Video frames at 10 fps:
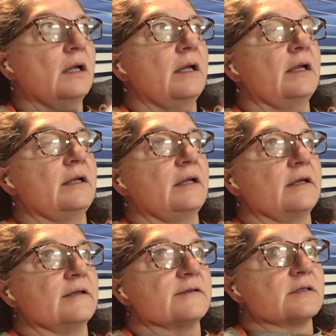it
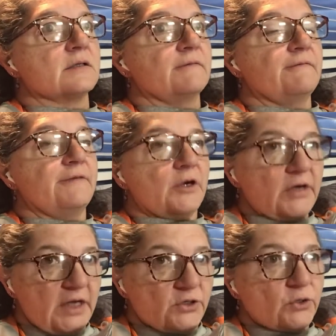is
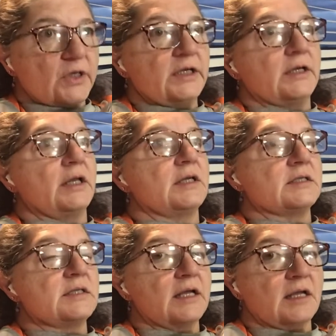very intricate and
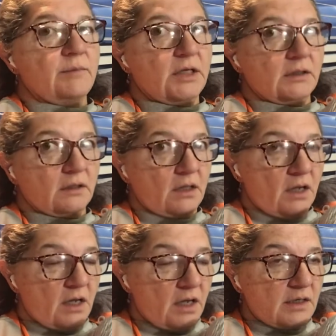it's taking me a
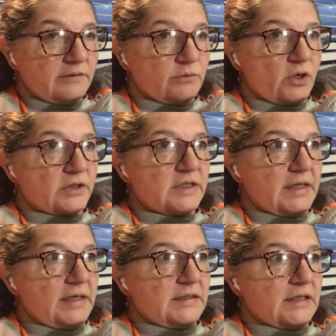lot of work to
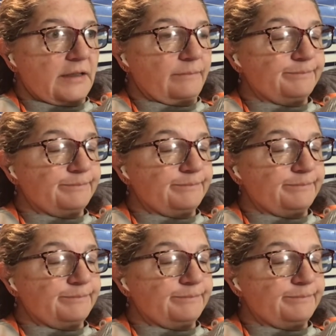get it done.